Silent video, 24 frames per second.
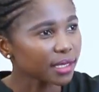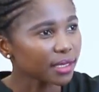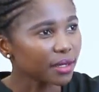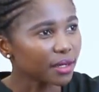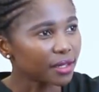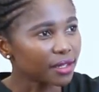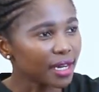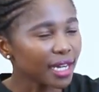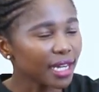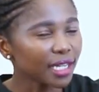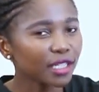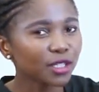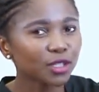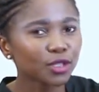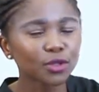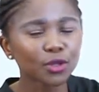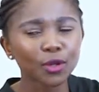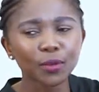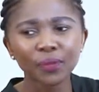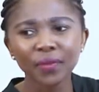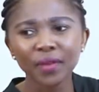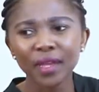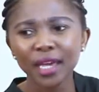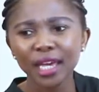All right. So
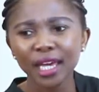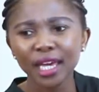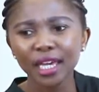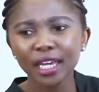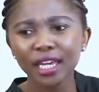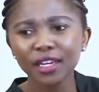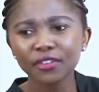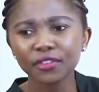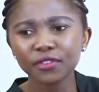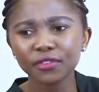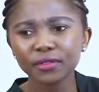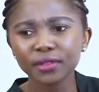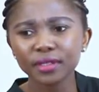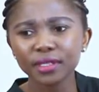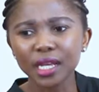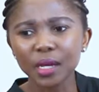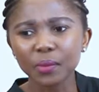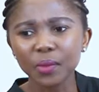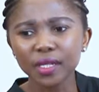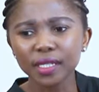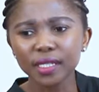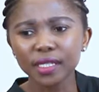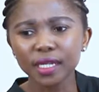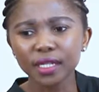if
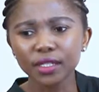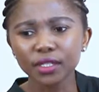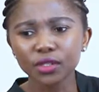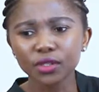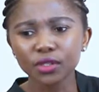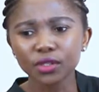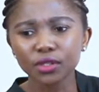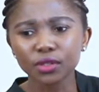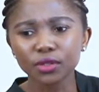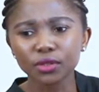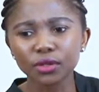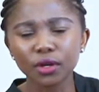someone says to you,